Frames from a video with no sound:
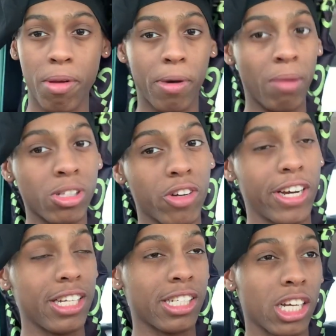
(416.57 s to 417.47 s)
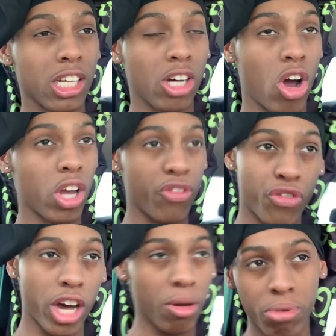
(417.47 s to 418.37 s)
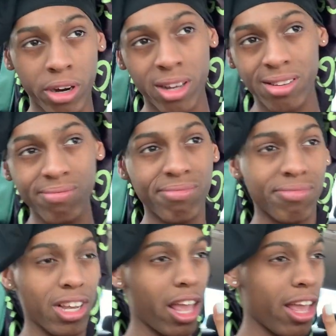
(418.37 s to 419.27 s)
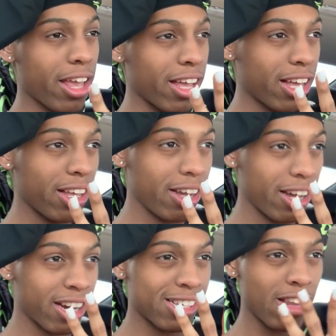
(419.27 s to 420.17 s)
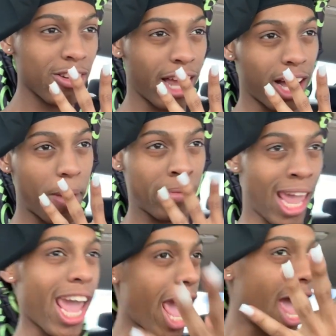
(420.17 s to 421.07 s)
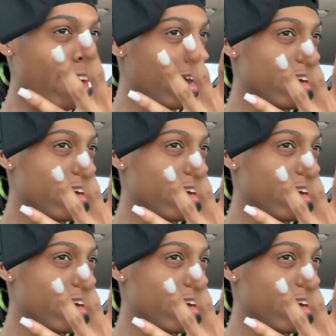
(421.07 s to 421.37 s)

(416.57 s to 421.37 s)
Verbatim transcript: but I'm somebody ready to go get fucking pretty. Because I look like a man.